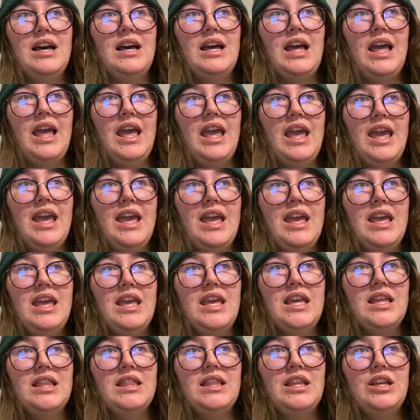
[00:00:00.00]

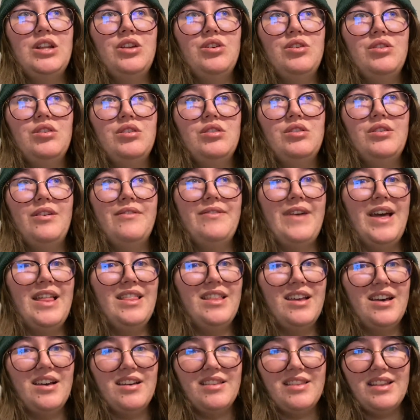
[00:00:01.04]
a little
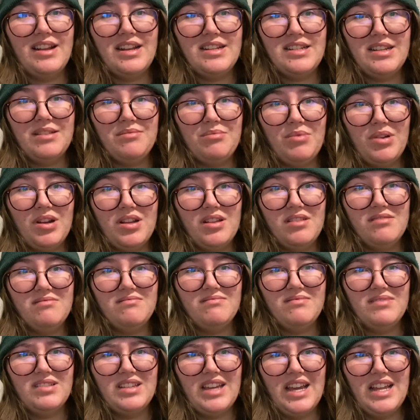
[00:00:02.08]
novella that I didn't
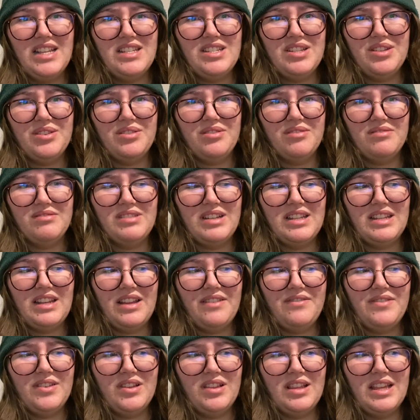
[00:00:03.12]
want to get to, and I
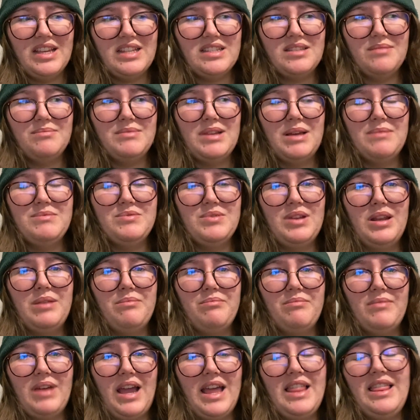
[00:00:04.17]
feel like sometimes
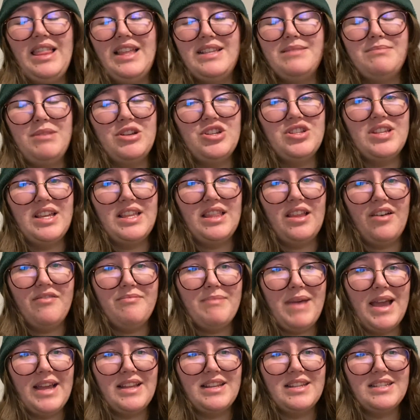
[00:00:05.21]
when as much as I love
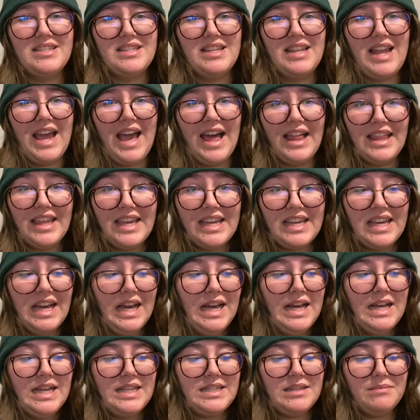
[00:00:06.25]
Magnus and Alec,
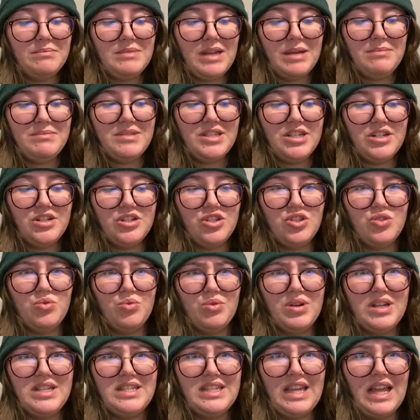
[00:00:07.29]
sometimes their
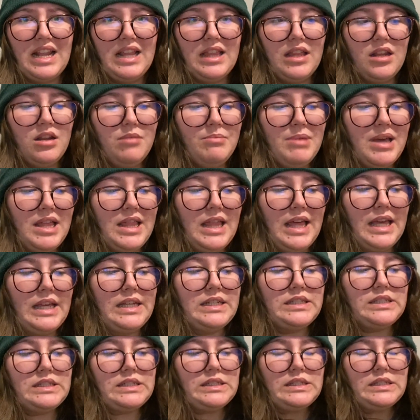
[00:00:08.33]
stories get a little bit
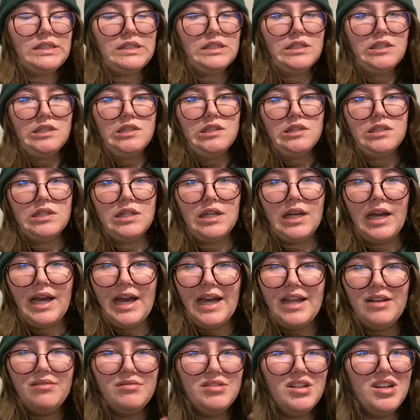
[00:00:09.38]
like,
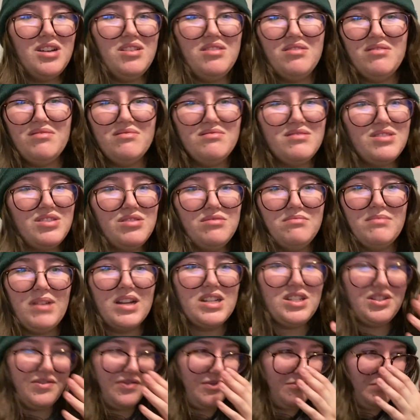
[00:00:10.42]
I don't know, too
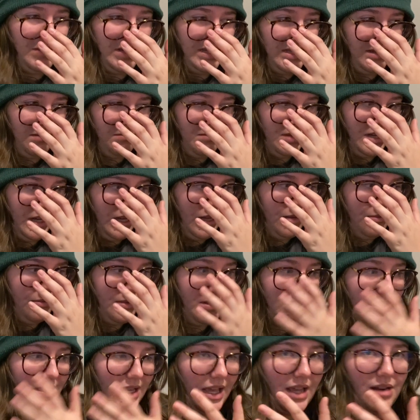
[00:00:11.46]
much for me
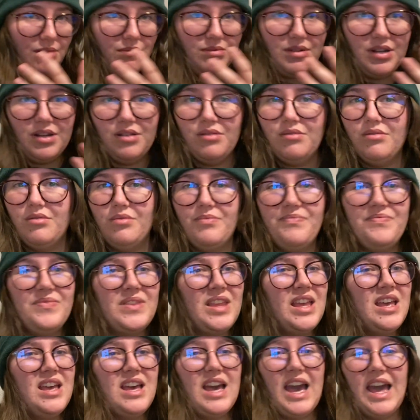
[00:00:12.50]
sometimes. I don't know
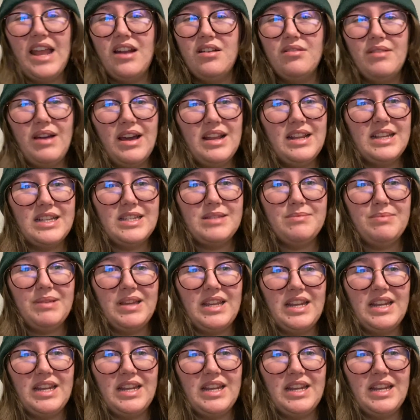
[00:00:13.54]
how to explain